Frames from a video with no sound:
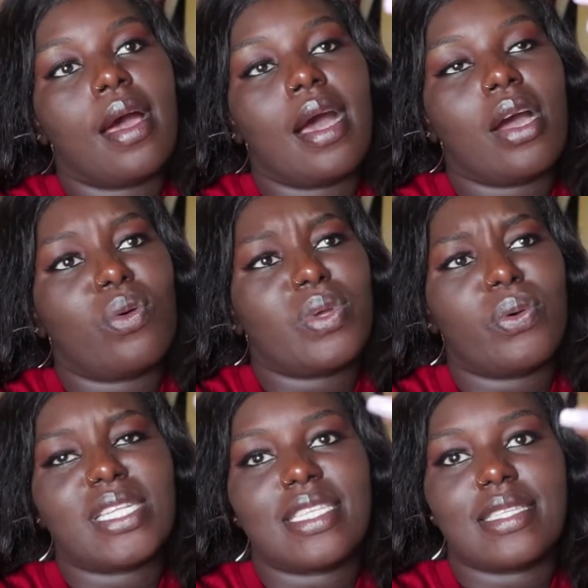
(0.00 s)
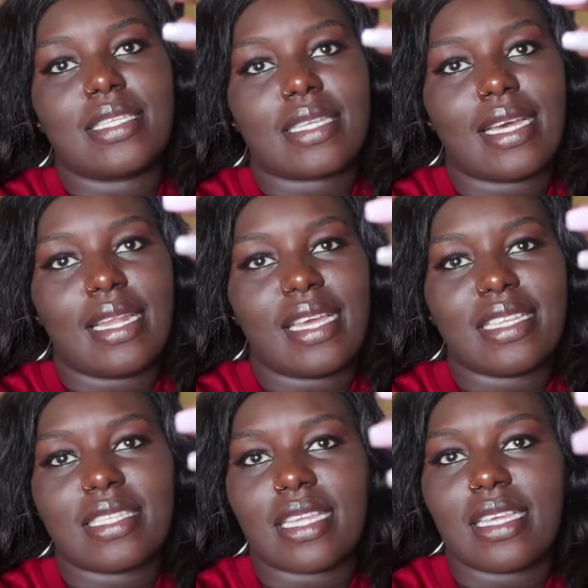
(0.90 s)
how wait, what is this color
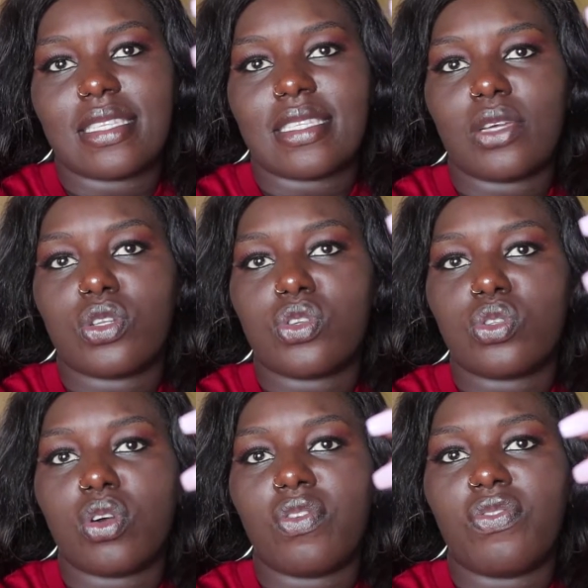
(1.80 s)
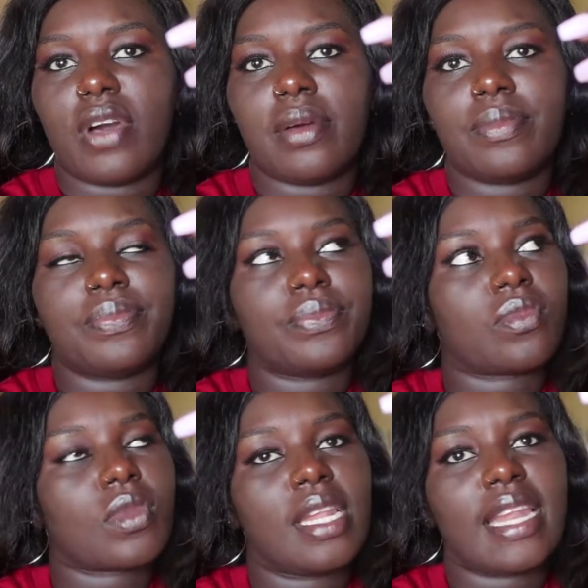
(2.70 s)
it's a so, sort of
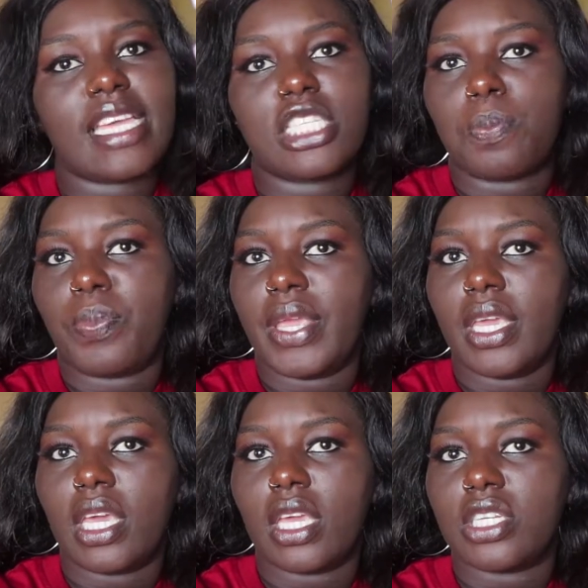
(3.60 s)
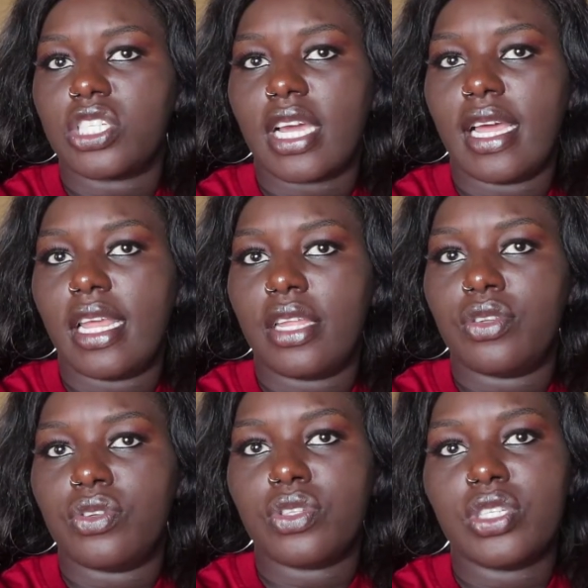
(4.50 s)
um light pinkish color
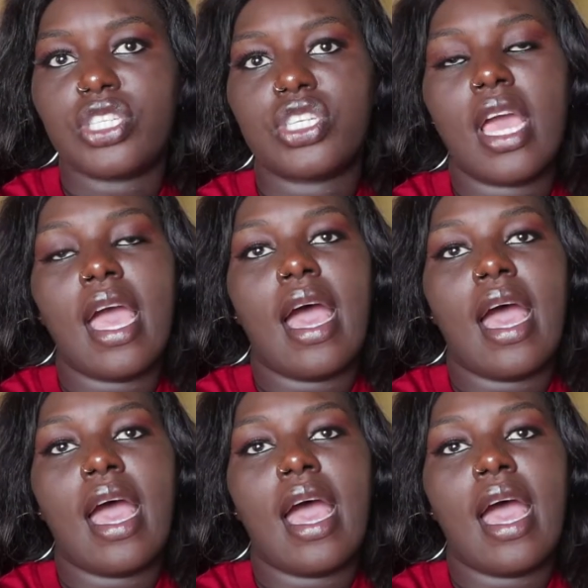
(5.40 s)
nudish